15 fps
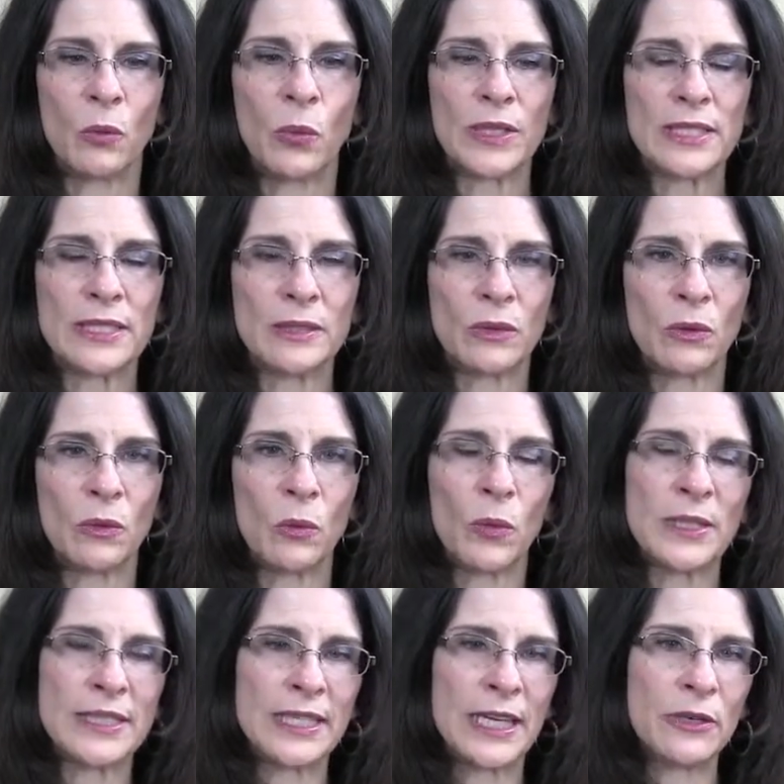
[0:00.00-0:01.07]

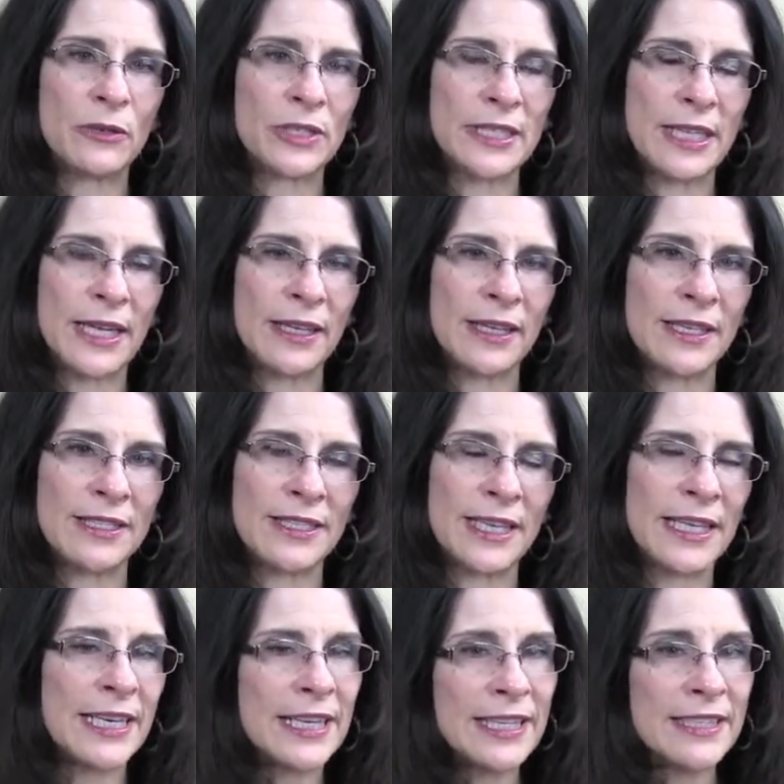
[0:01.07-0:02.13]
what's interesting is
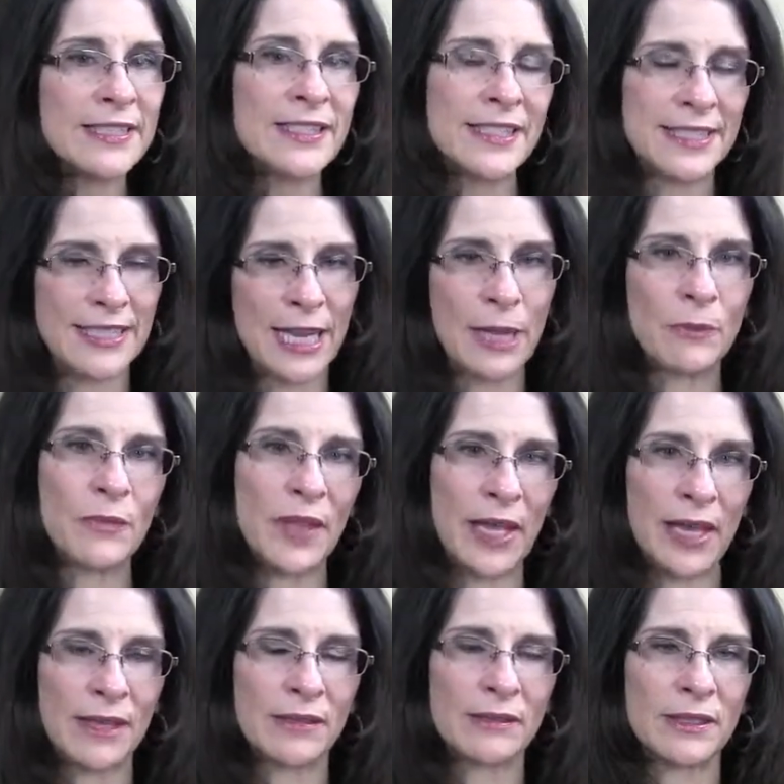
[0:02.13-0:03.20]
that it is the same thing.